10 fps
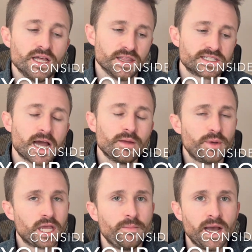And this kind of
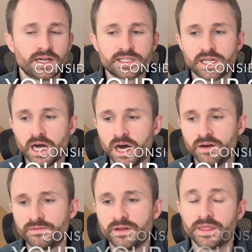piggybacks
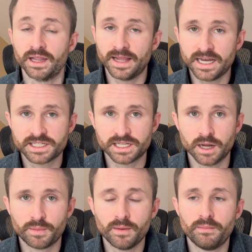off the last
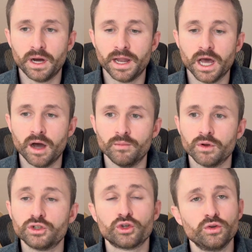step, but
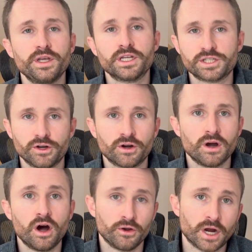truly consider
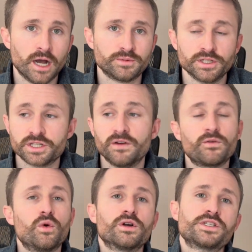all your options. Of
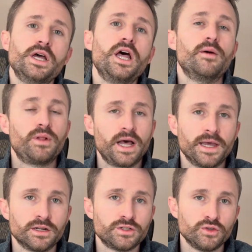course,
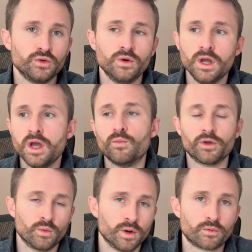applying to more
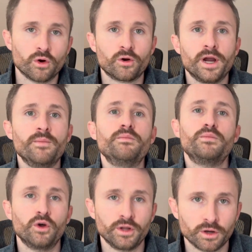than one program,
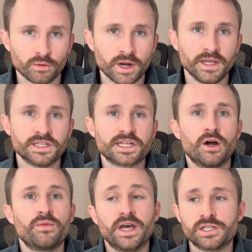building your radius
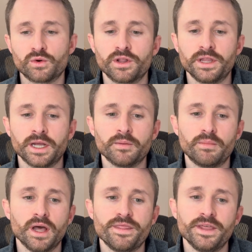out, that sort of thing.
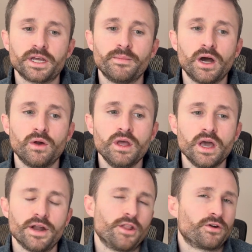But think about
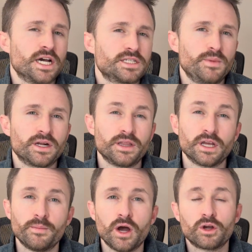another aspect.
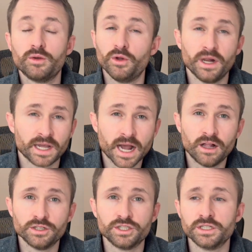Think about community
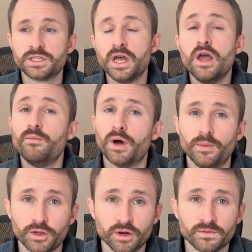colleges,
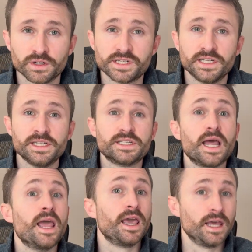public universities,
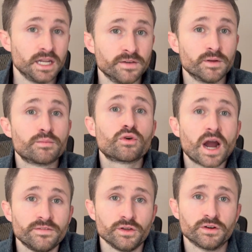and even
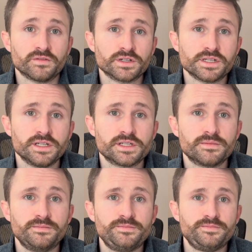private universities.
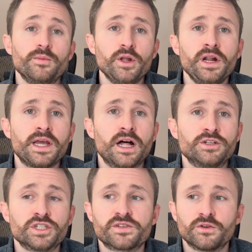Community
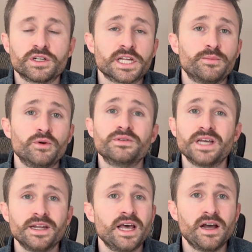colleges, for example,
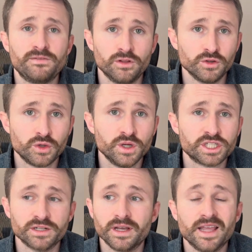tend to have low
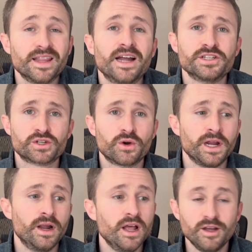tuition, and that is
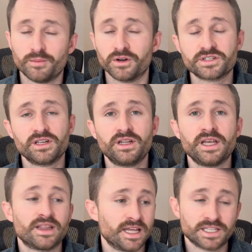great.
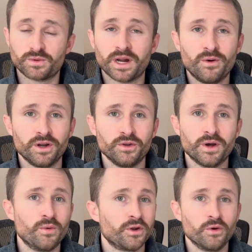Personally, that's what I want to do. I
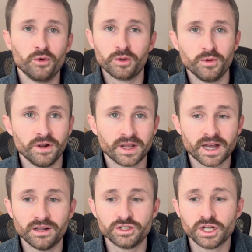want to go to a community
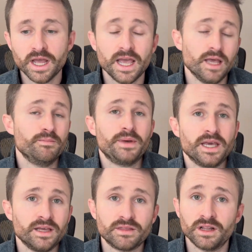college and
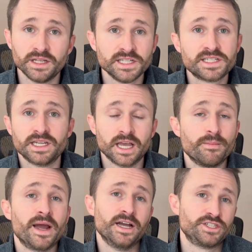pay the least to get
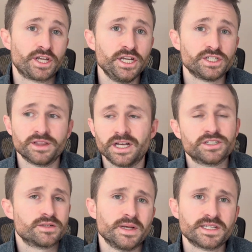my education. That
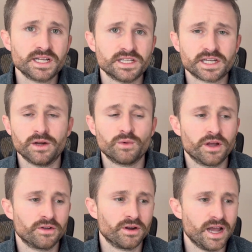just makes sense. I'd
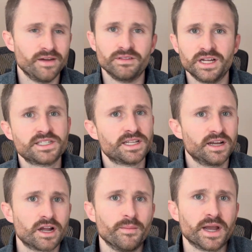rather have less
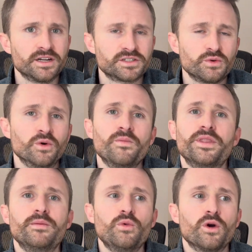debt coming out of school
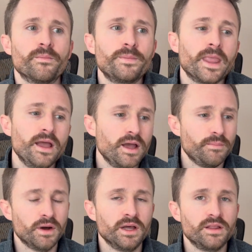than more.
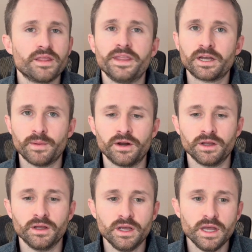But think about
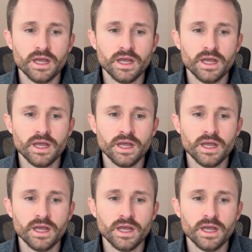it.